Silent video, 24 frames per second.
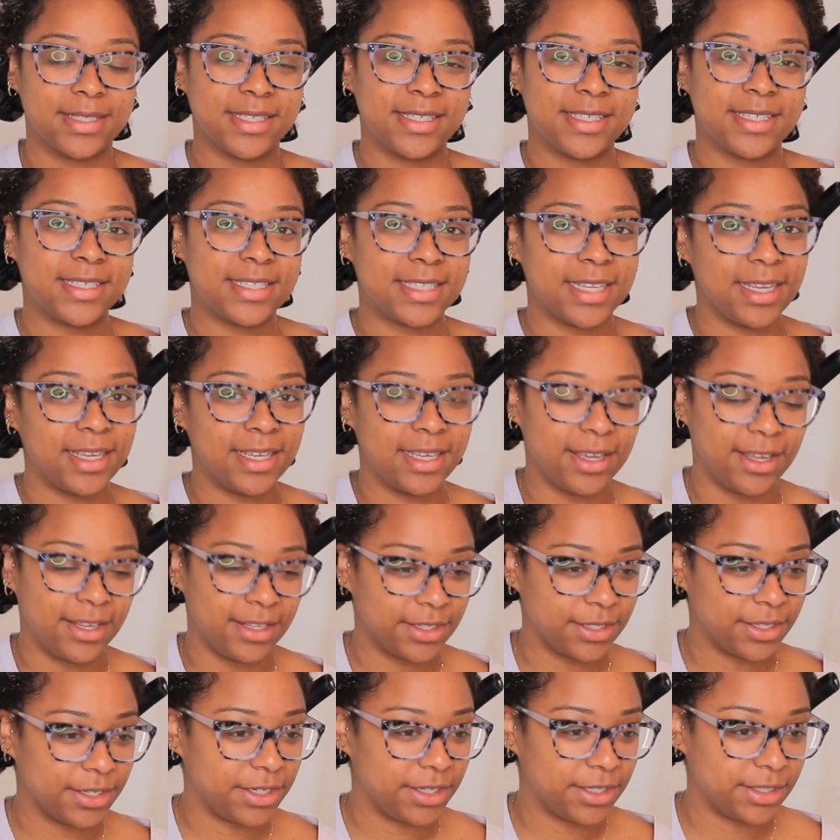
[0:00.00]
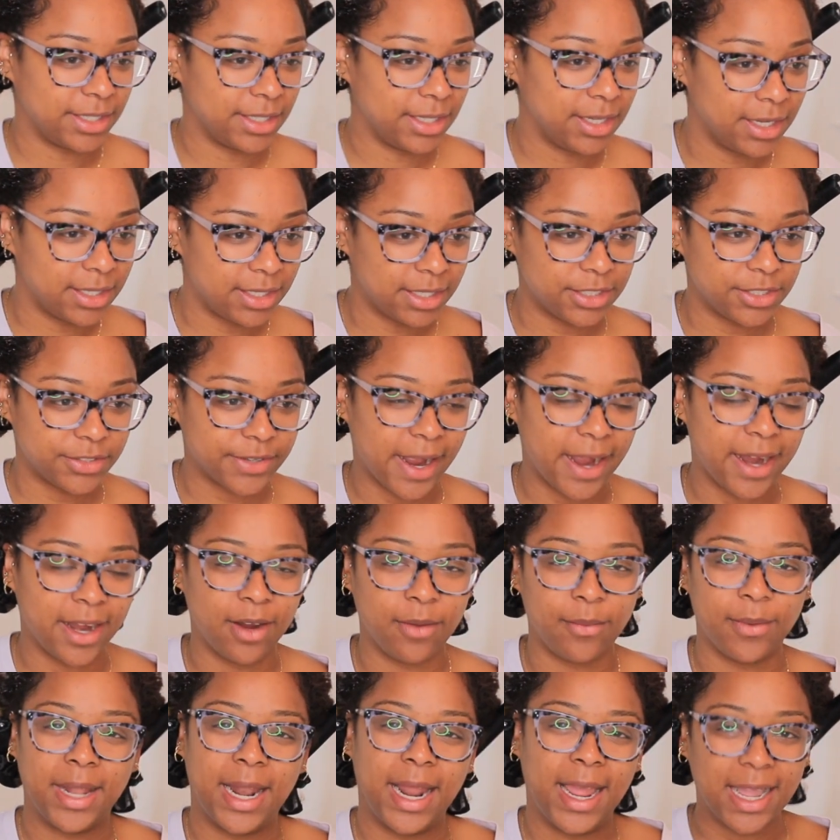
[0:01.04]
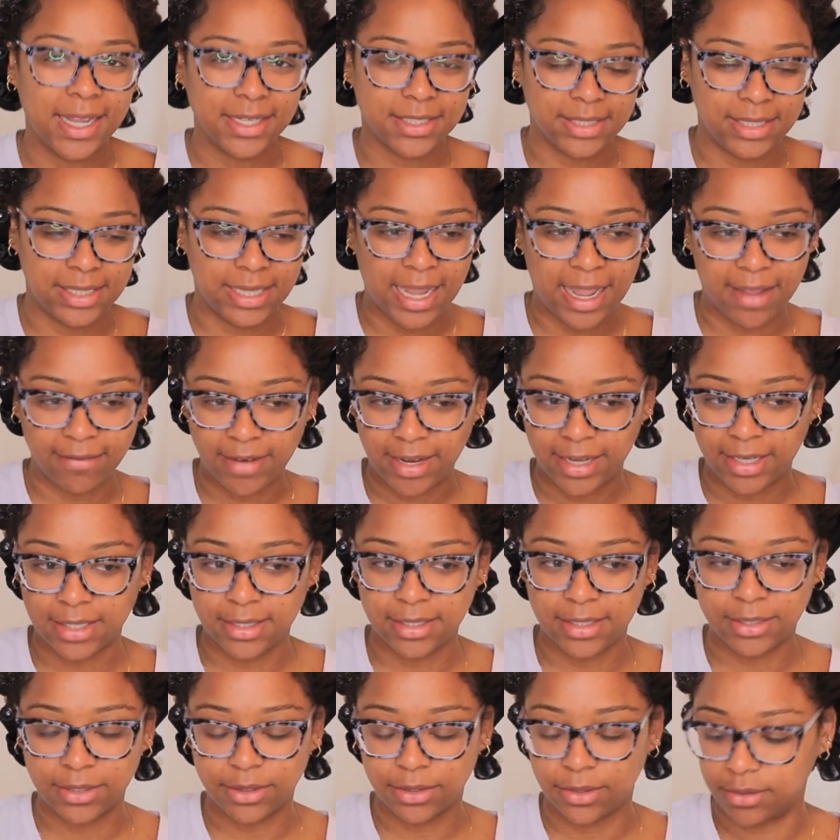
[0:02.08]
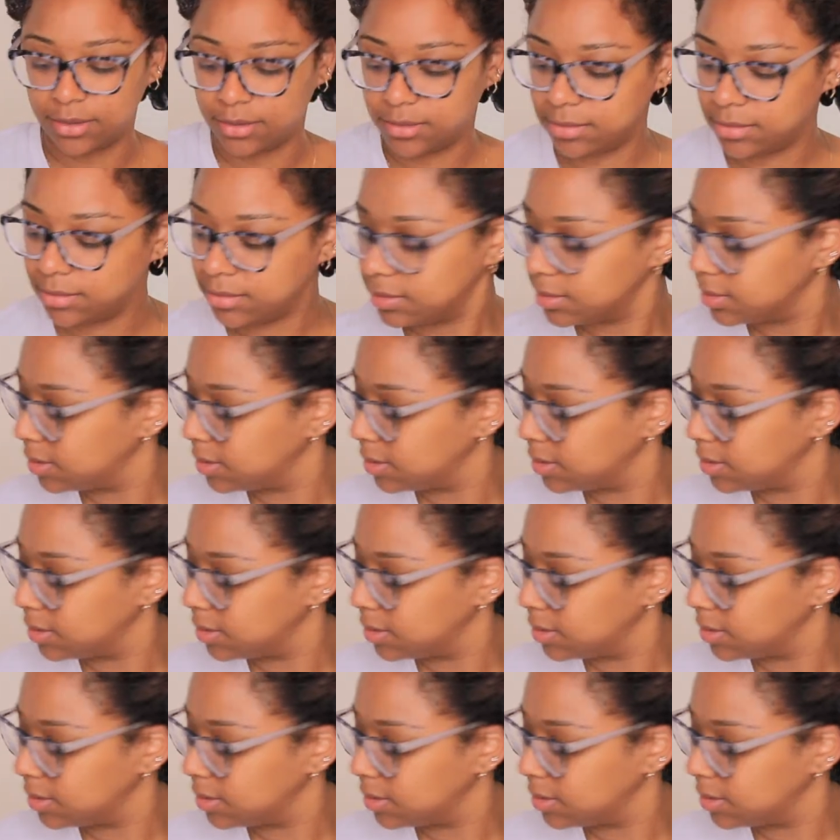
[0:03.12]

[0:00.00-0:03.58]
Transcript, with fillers: sit under the hooded dryer. Well, I actually have like a little